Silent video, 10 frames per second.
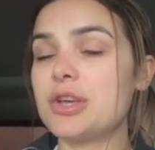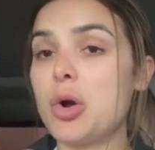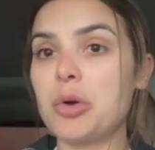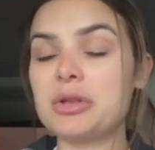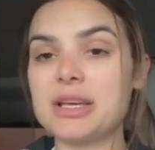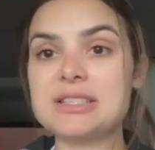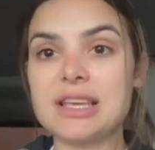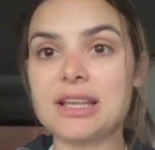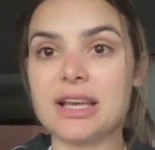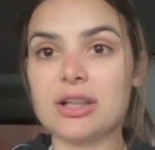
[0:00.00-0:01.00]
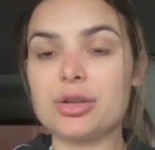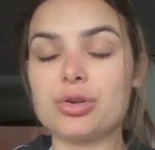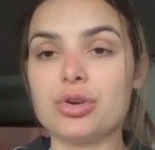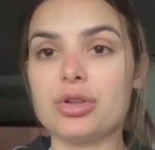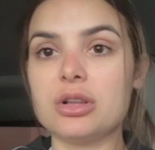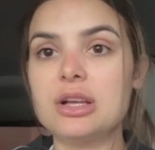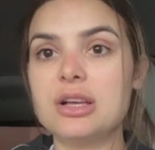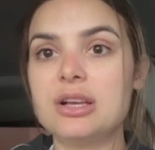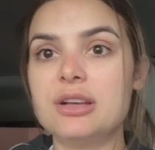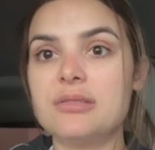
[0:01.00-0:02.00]
Oh, I would like to get like a little,
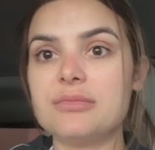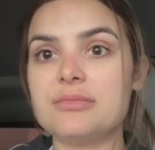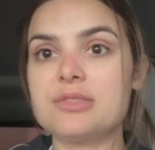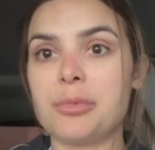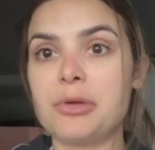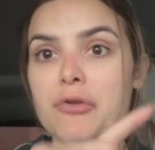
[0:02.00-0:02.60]
something